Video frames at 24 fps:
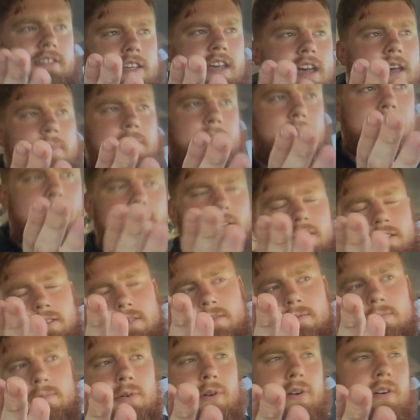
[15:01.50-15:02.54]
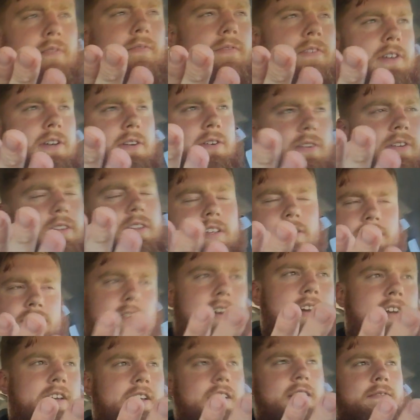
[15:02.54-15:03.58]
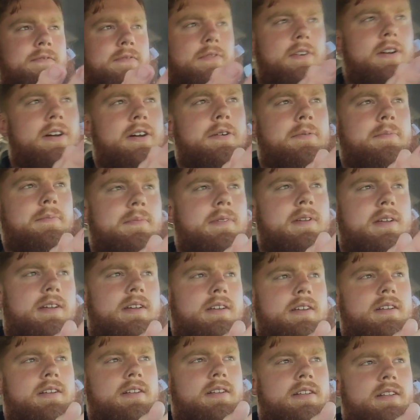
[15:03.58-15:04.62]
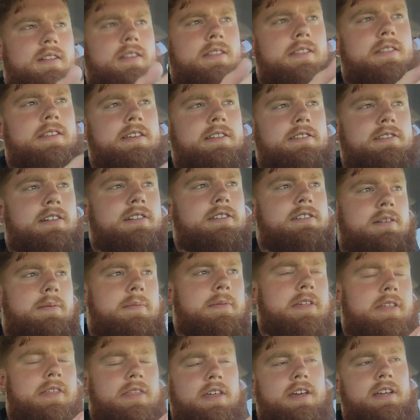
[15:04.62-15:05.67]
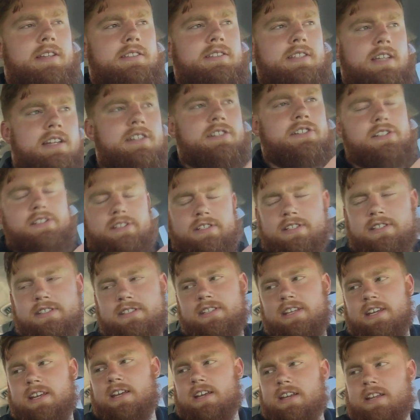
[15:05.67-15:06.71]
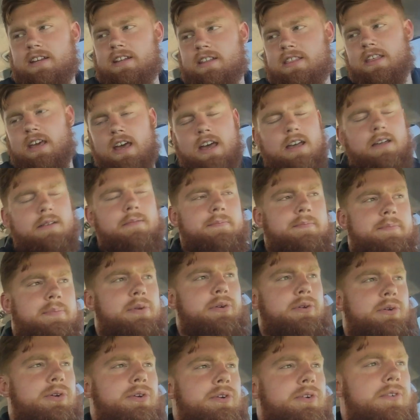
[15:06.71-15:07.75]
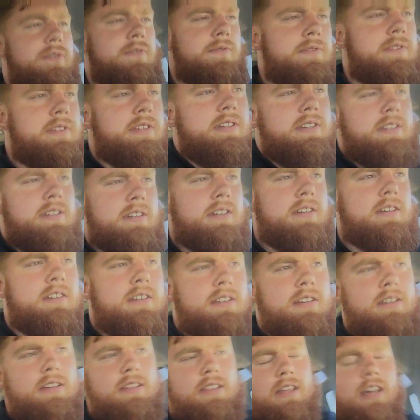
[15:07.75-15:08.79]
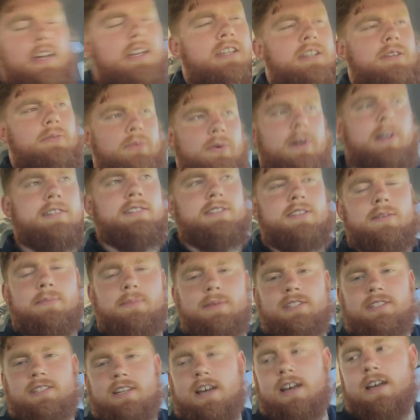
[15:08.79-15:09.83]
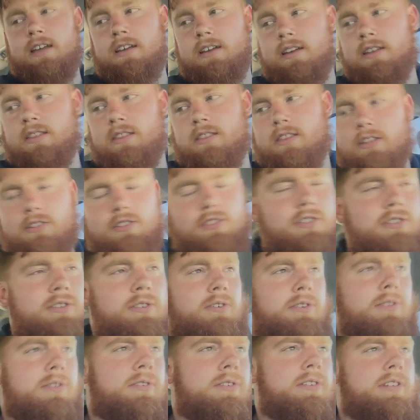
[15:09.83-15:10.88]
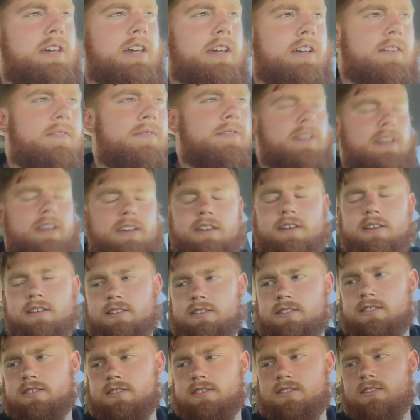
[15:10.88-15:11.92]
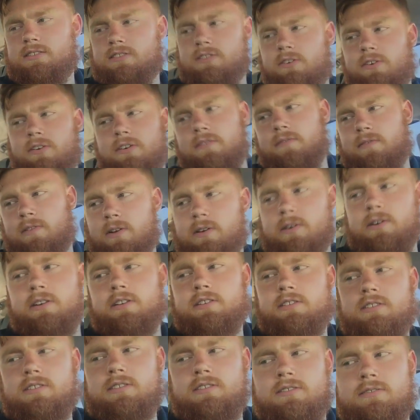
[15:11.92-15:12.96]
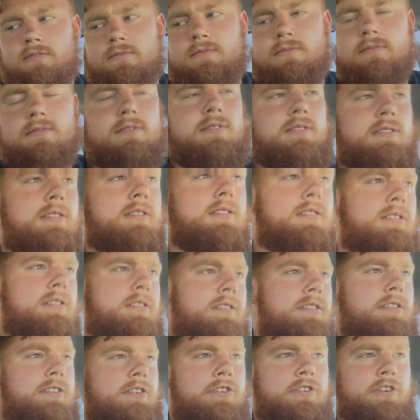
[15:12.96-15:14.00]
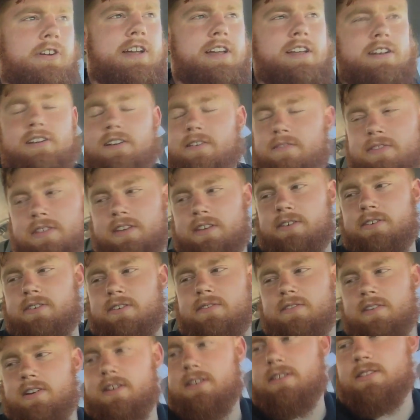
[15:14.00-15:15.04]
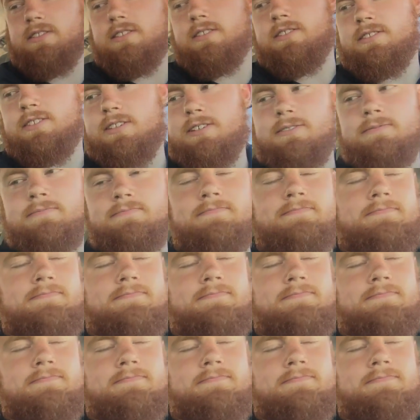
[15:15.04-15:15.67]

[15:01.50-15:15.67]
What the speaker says: this happened point of view. He's writing it from, these are some of the things that Jesus did that proved that he was the Messiah, the true King of Kings, Lord of Lords, creator of the universe. So